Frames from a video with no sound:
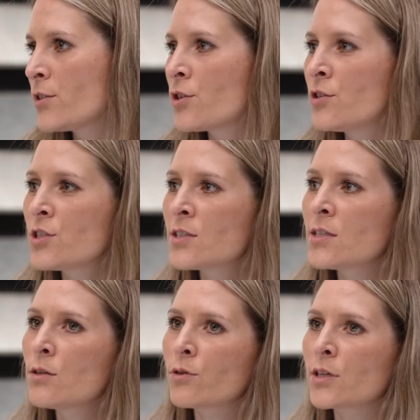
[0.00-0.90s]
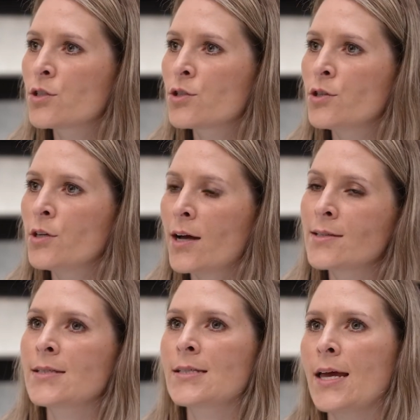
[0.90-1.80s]
to just in order to
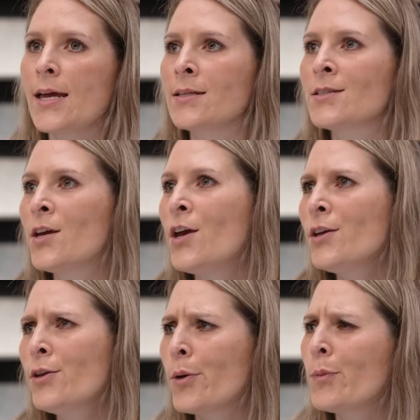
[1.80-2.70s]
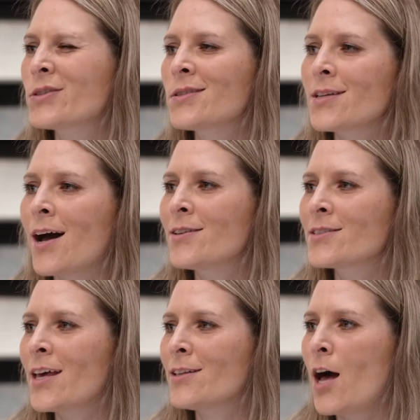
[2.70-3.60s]
understand, what
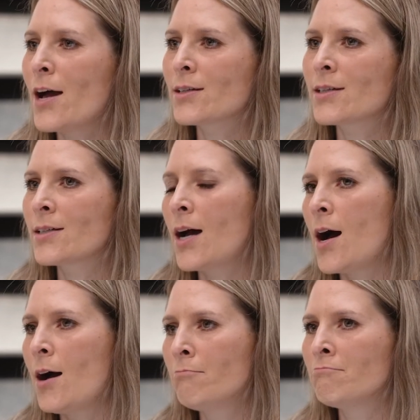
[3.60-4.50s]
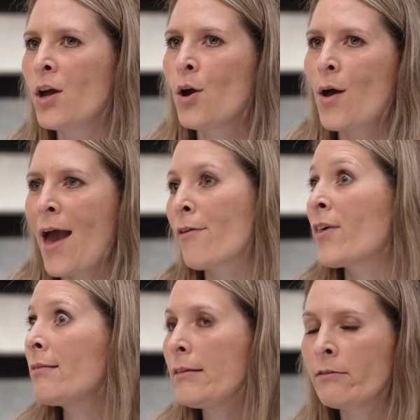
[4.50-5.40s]
styles they like, how
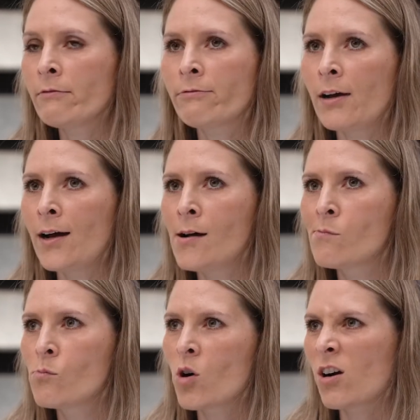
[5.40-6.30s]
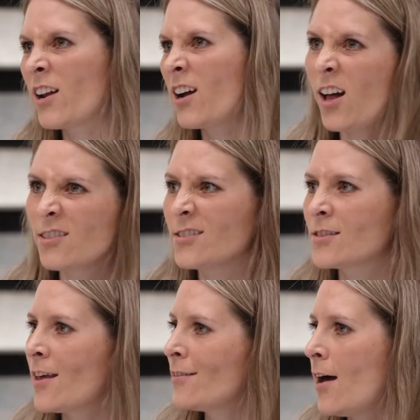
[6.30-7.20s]
they live, what kind of
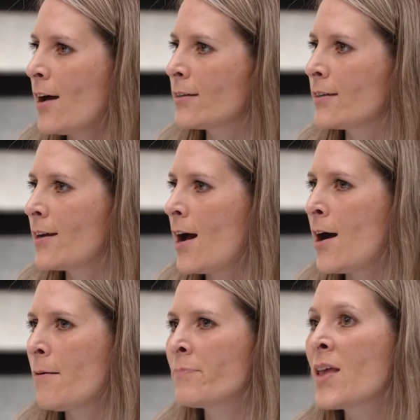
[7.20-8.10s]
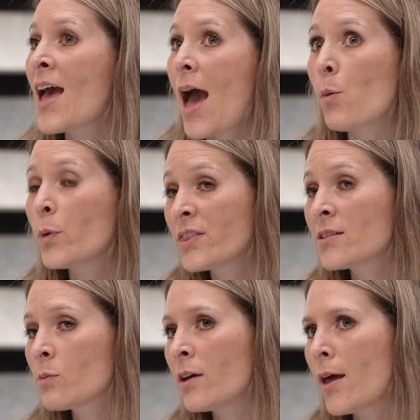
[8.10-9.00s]
colours they like. And with
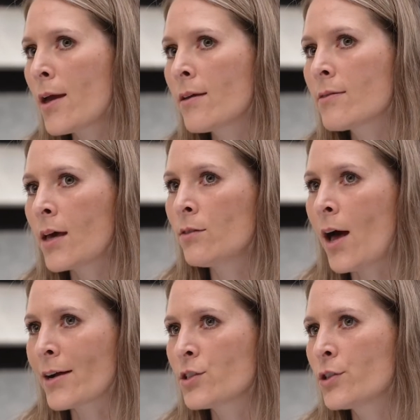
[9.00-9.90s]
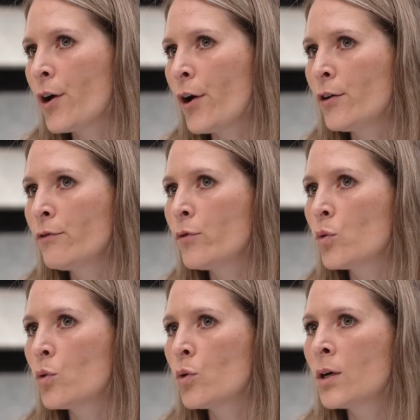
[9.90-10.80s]
this one, they'd like to go
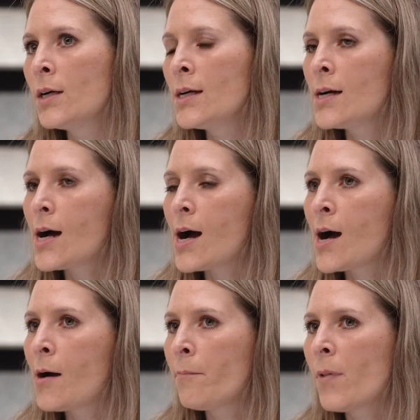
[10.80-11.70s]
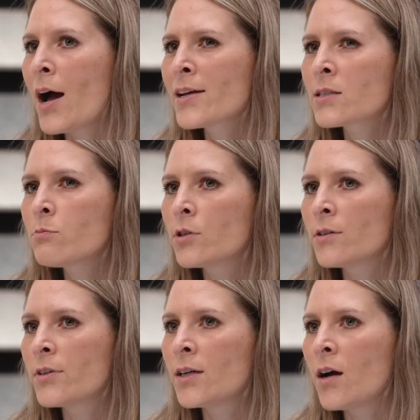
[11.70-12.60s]
for I guess more
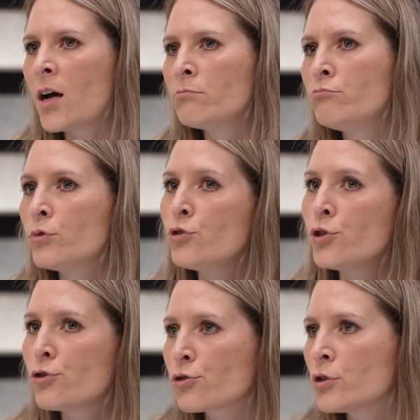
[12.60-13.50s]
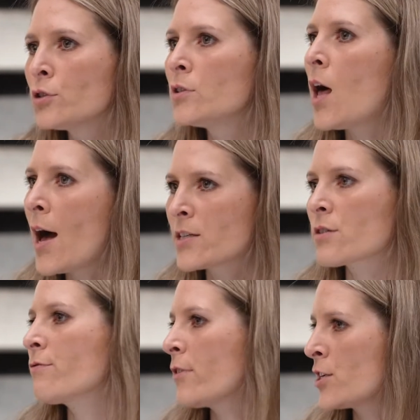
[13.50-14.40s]
of a neutral,
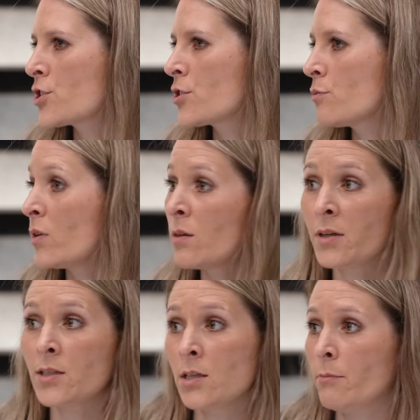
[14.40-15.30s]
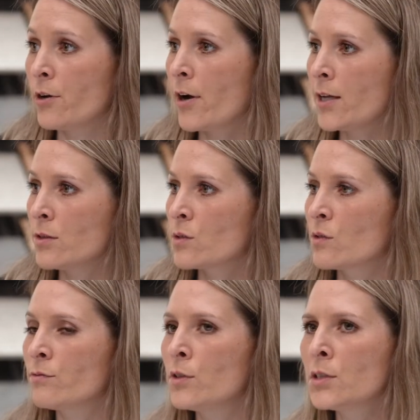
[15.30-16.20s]
light, fresh, with a bit of timber grain
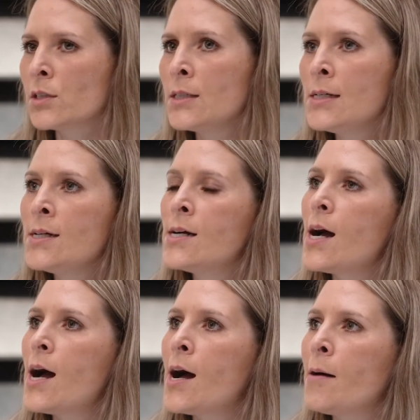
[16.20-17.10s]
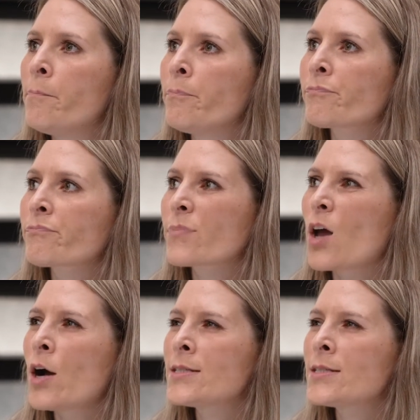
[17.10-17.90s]
sort of look. I